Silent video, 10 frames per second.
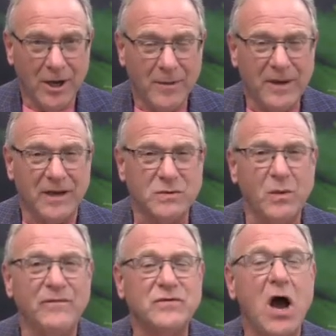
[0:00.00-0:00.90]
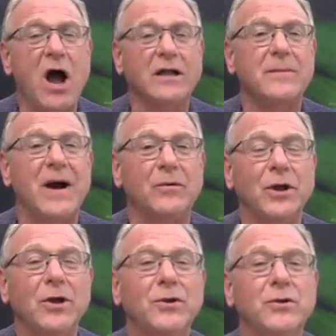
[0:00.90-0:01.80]
because we've talked about
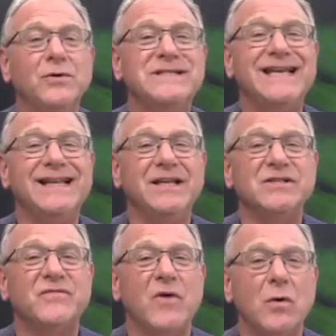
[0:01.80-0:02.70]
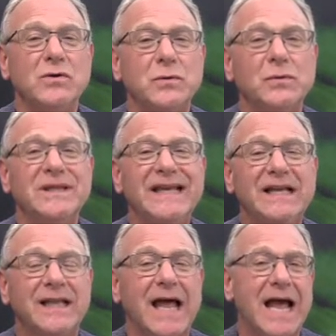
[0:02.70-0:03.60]
New Zealand's vote to
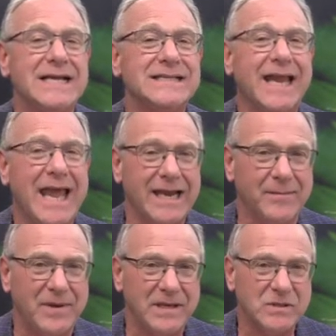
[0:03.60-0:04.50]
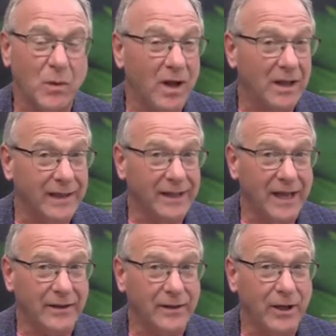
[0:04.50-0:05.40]
legalize cannabis. Well,
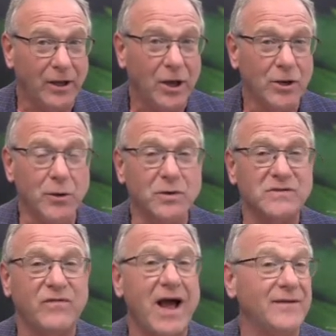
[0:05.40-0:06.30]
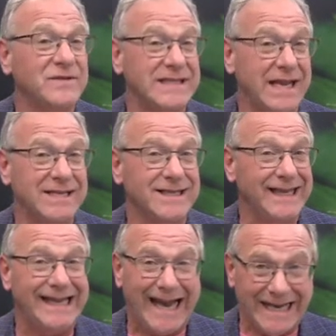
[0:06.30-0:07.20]
unlike the newest five states in the
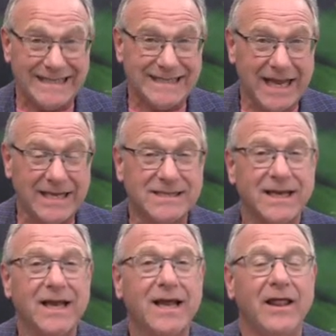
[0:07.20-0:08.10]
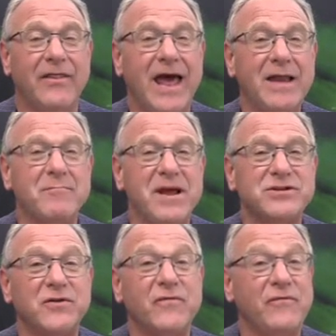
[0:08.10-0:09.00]
United States, that
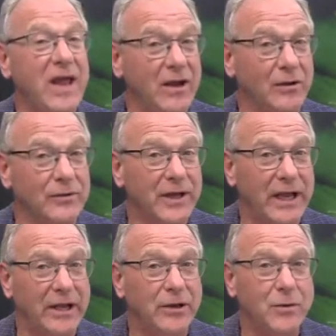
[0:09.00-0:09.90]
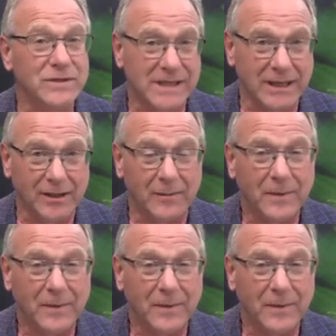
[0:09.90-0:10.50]
measure failed in New Zealand.